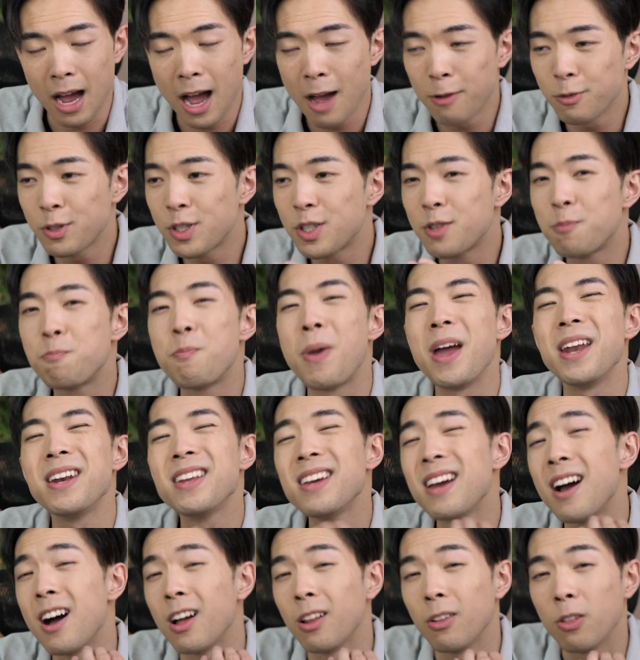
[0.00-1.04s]
I was
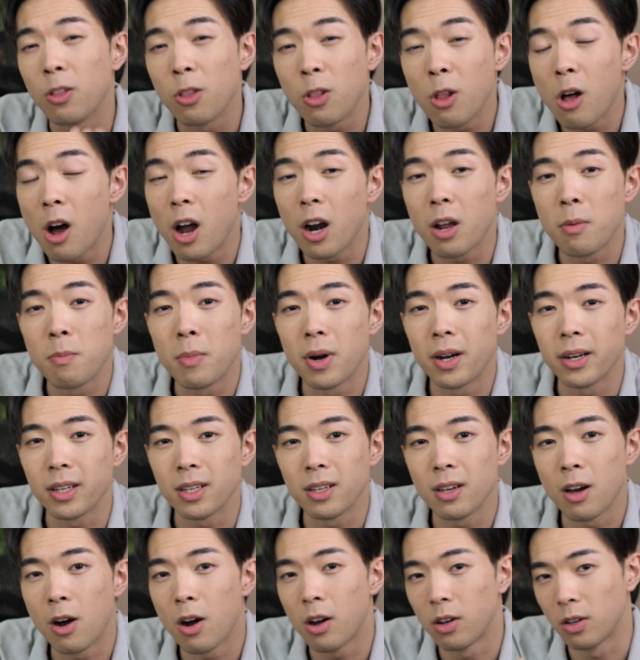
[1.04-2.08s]
spending a lot of
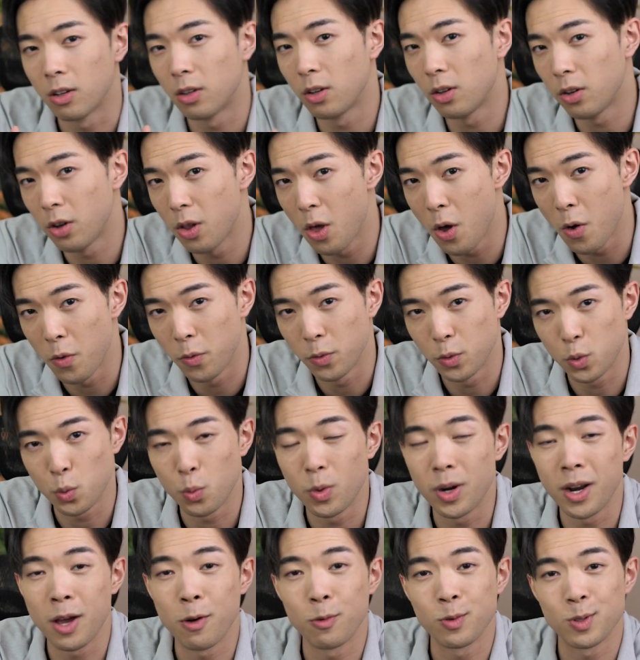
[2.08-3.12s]
money on clothes
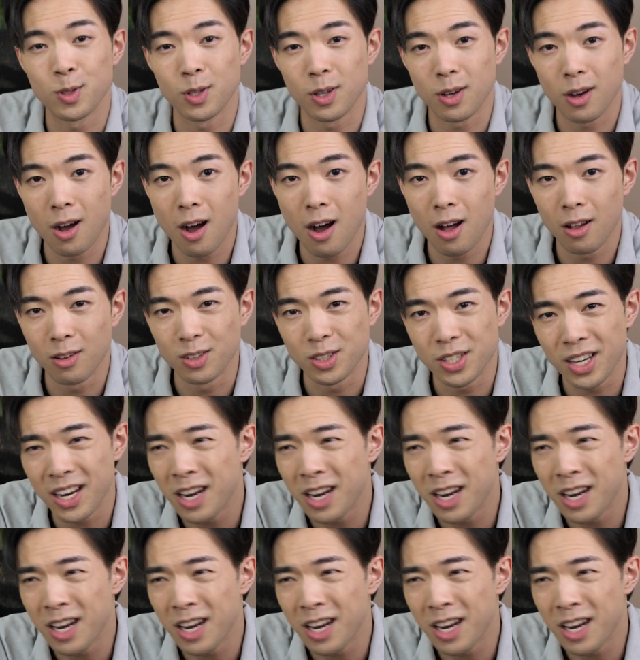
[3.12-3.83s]
when I was in college,